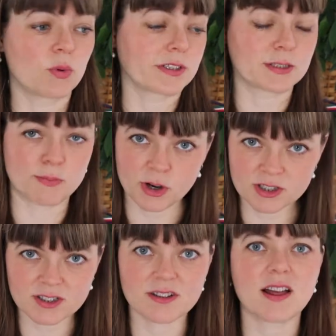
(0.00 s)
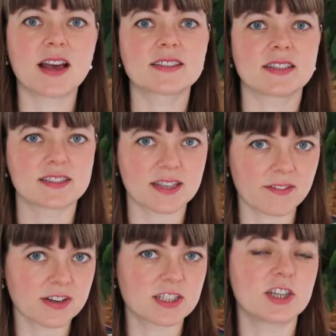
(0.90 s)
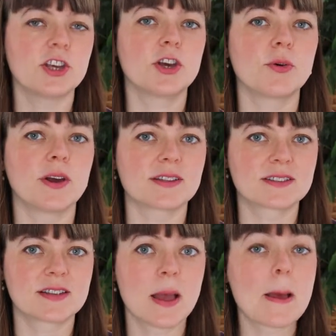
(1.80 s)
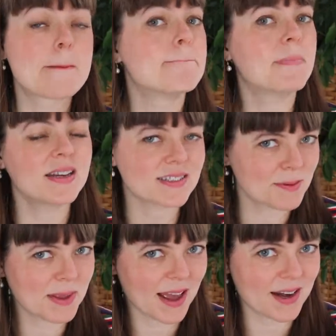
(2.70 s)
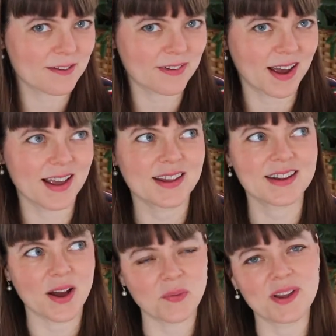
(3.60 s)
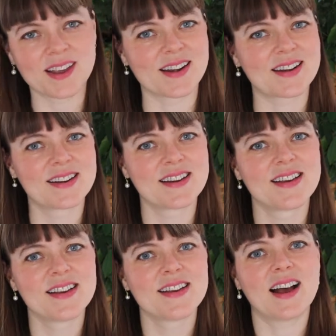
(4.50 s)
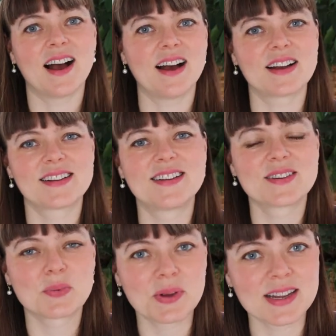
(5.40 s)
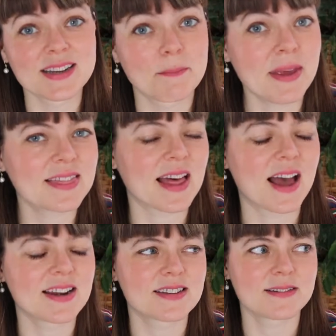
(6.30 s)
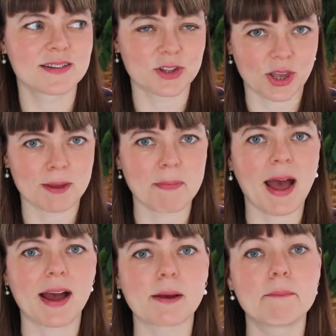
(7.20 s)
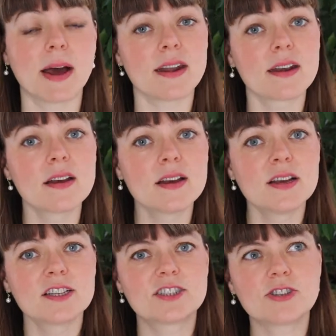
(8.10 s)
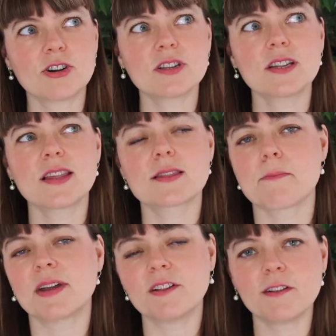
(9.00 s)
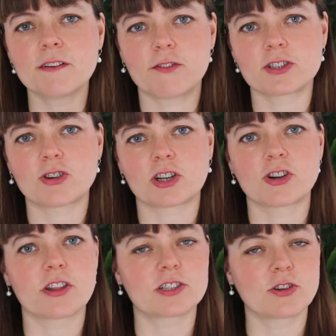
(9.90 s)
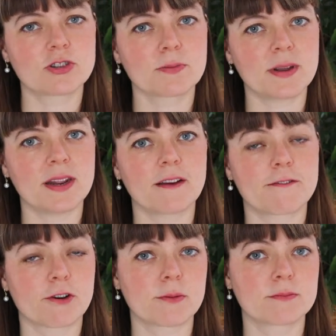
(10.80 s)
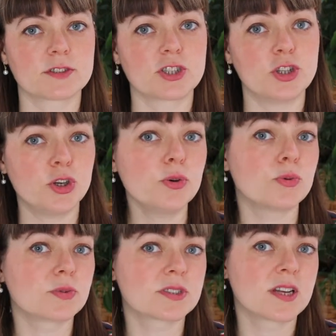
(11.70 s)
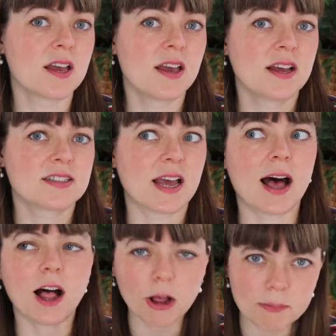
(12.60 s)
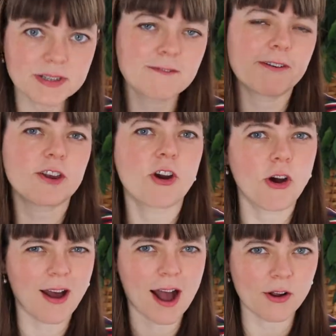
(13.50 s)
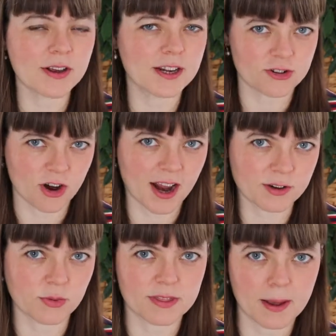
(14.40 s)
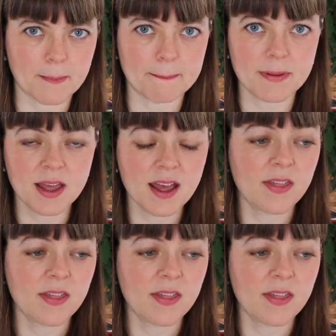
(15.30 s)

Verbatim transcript: Well, it's personalized, it's given to you, it's meant to be edifying. Now we can uh, we can debate that looking back, but Certainly, the mental infrastructure that social media firms used to help us figure out how to interact with them.